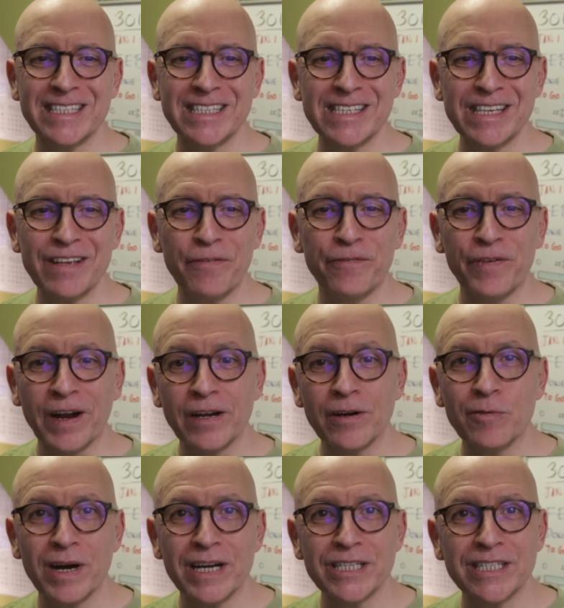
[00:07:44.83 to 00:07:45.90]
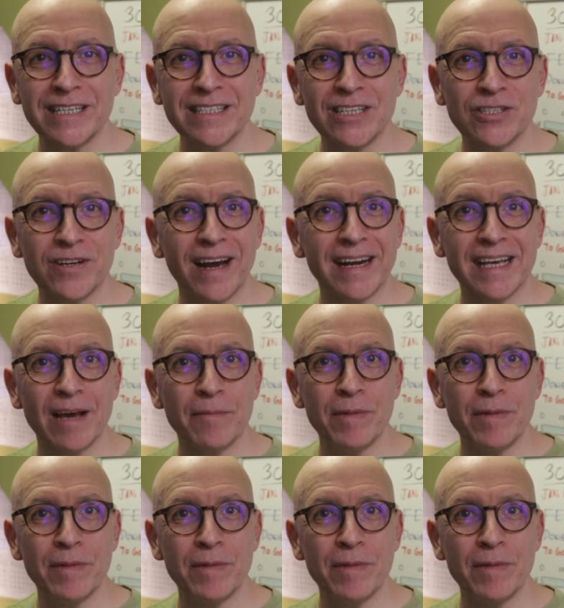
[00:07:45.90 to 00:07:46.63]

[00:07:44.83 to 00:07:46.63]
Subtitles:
just a fun question to try to get me